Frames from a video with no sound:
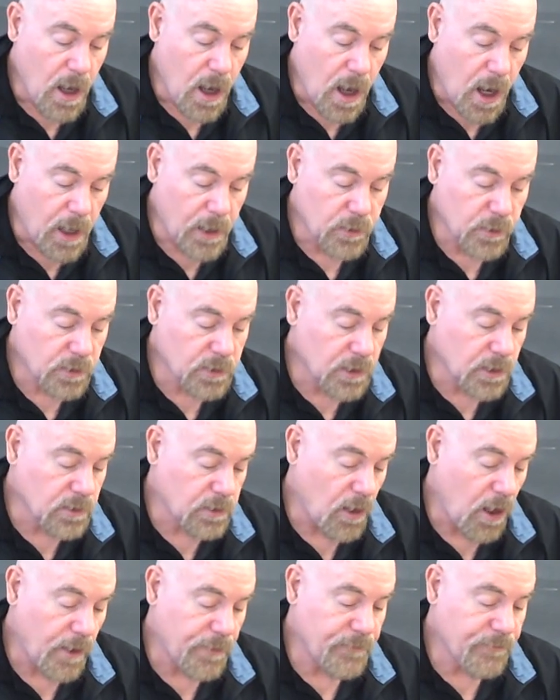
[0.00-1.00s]
I hooked the
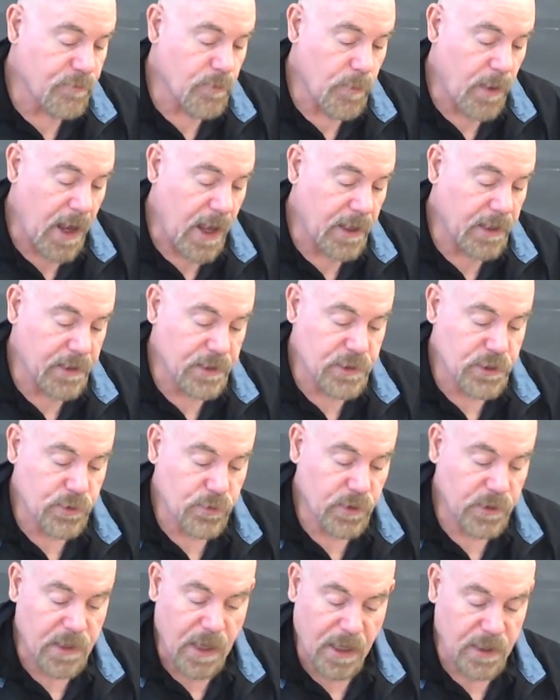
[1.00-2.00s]
cloth of the bag into
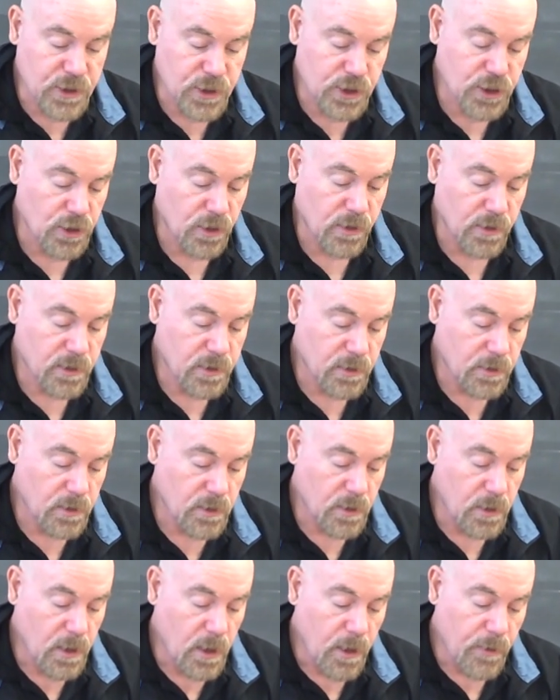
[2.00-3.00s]
it and jerked.
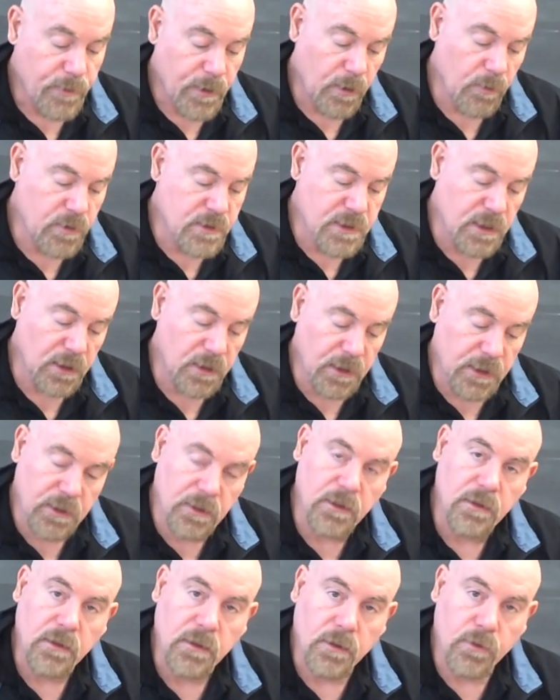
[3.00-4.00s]
There was a
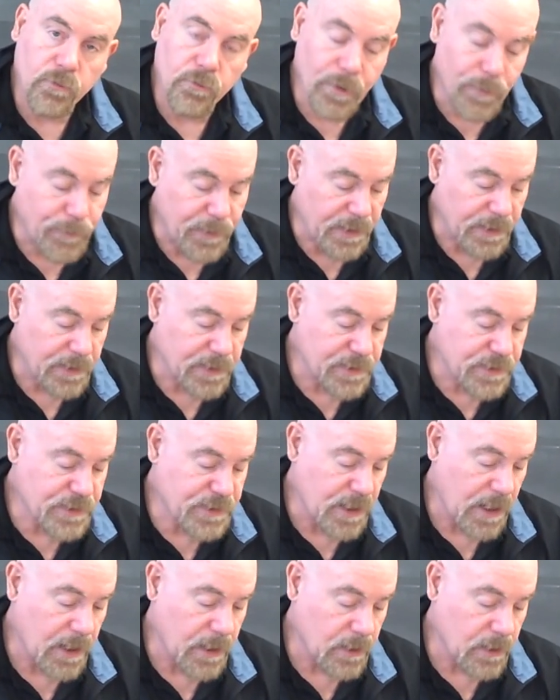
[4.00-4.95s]
little ripping sound.